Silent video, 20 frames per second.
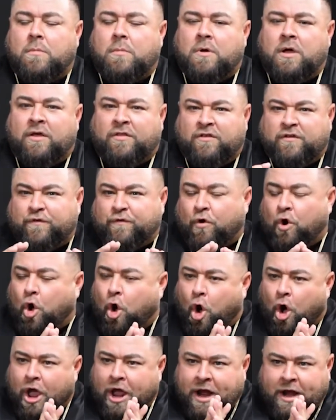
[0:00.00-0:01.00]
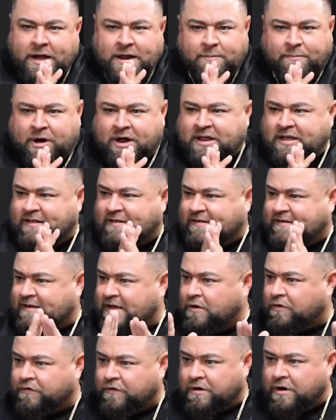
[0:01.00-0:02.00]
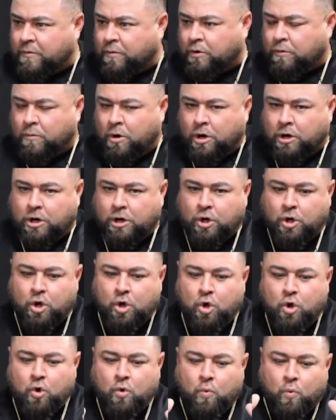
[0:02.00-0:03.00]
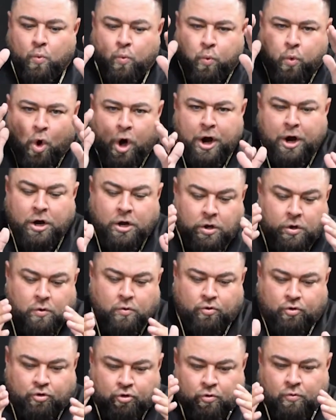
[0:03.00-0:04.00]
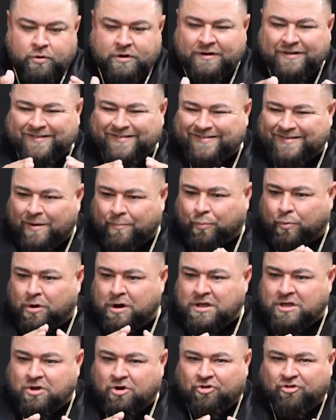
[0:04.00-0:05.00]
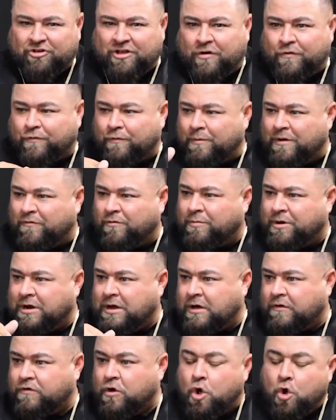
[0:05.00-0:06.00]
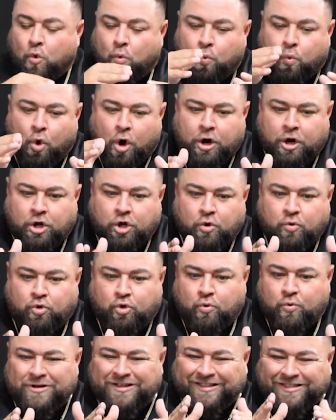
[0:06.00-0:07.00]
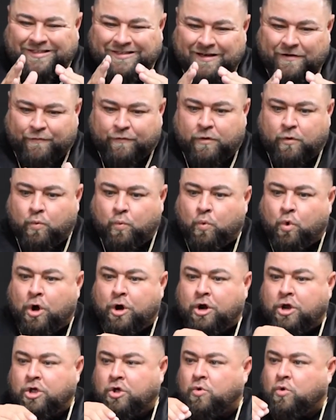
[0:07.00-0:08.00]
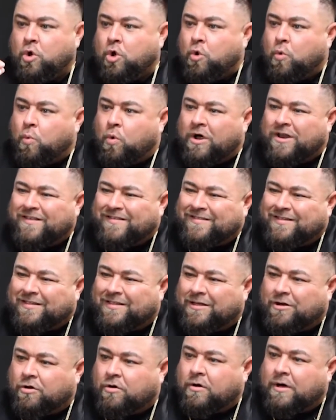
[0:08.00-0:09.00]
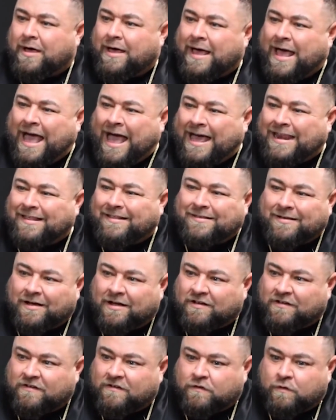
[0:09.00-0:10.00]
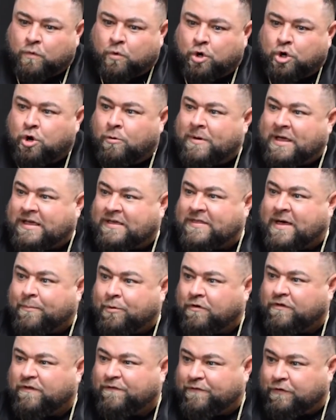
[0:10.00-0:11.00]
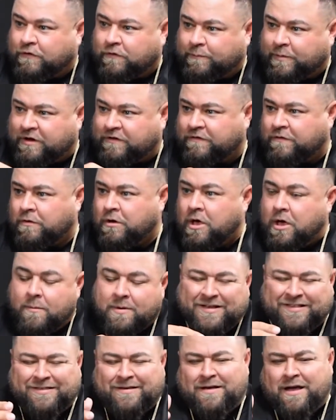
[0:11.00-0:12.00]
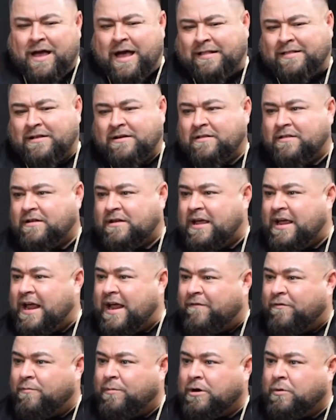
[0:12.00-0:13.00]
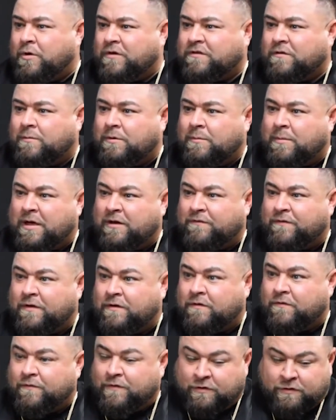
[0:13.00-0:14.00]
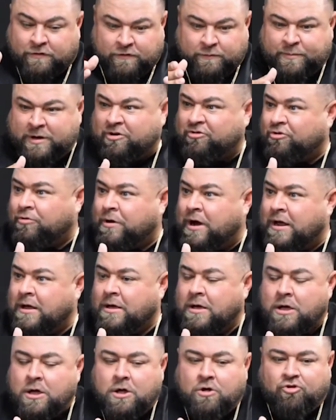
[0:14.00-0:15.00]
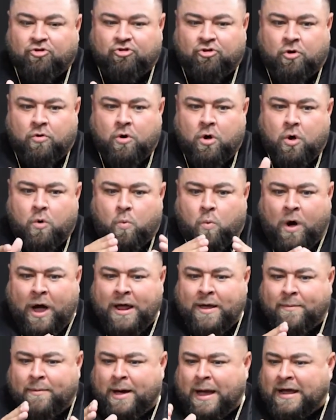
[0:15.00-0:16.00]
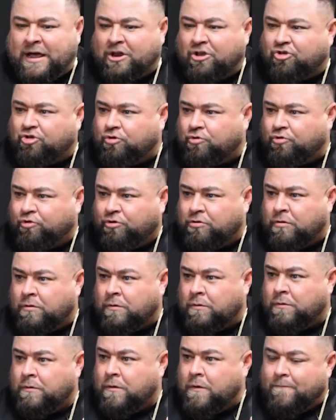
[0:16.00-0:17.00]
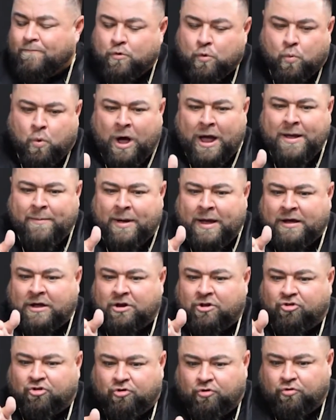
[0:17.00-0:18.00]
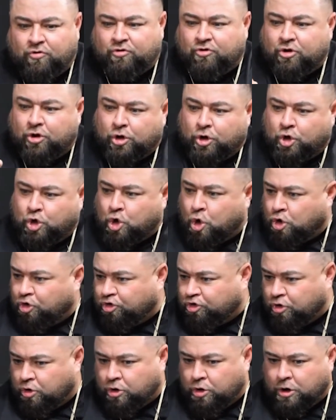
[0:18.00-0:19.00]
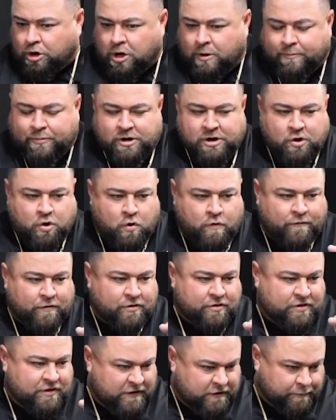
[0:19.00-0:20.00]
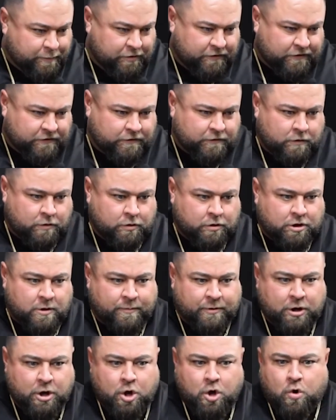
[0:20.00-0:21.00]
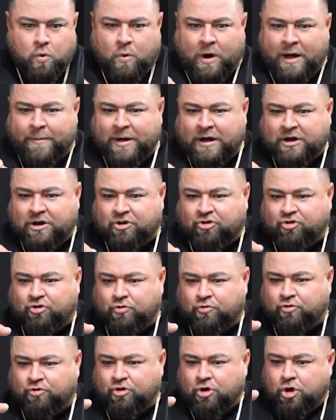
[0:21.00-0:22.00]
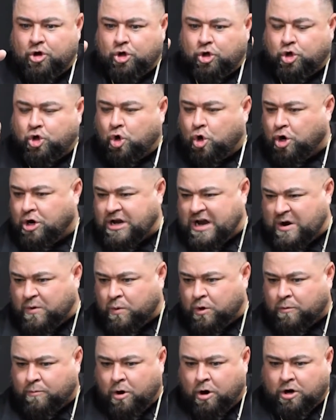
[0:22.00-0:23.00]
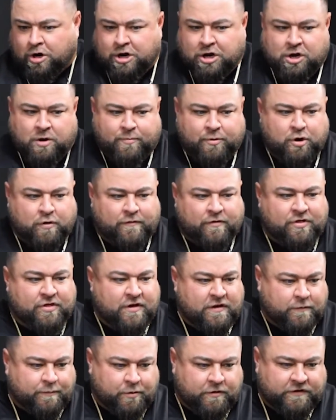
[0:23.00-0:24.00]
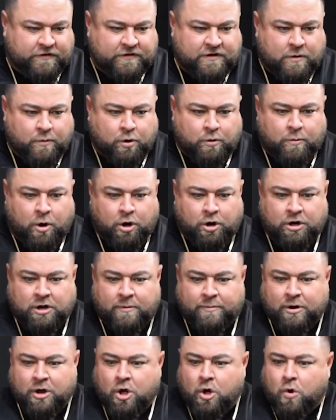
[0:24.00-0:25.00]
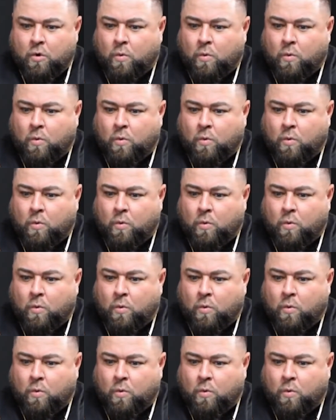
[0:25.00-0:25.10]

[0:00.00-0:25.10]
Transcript: And this for anybody in sales or network marketing. What are you doing to separate yourself from everybody else? What are you doing different? What is the little added touch to where you're making that person feel special? Because at the end of the day, everybody wants to be made feel special, right? So why am I going to choose you? Why am I going to choose your solar company over this person's solar company? Why am I going to choose your network marketing company over this person's network marketing company?